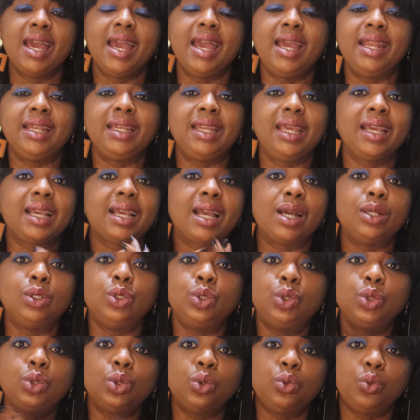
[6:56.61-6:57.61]
and they
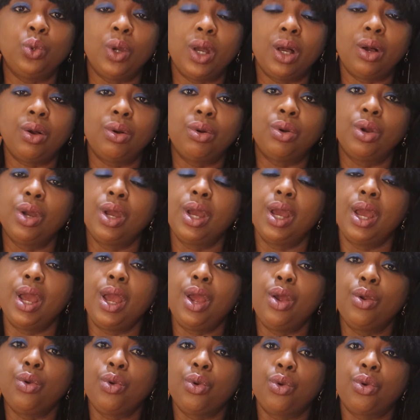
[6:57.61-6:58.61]
can do well
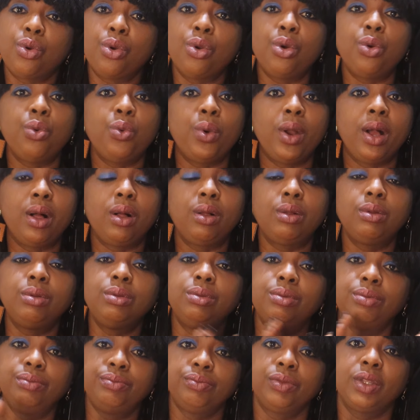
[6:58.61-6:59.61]
and grow
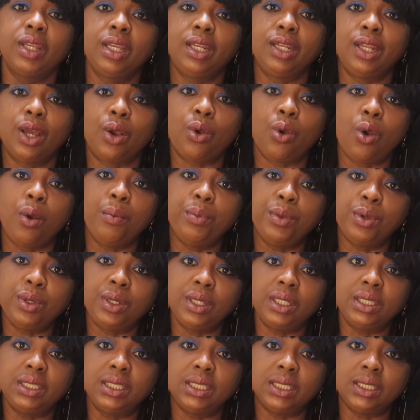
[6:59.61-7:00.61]
well in the
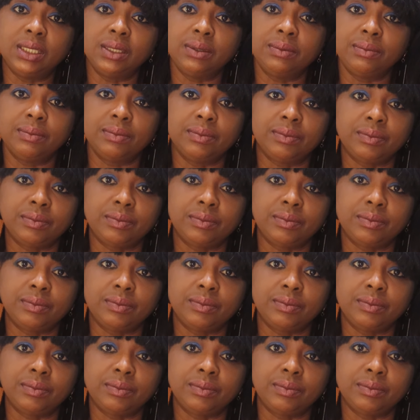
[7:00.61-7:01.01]
community.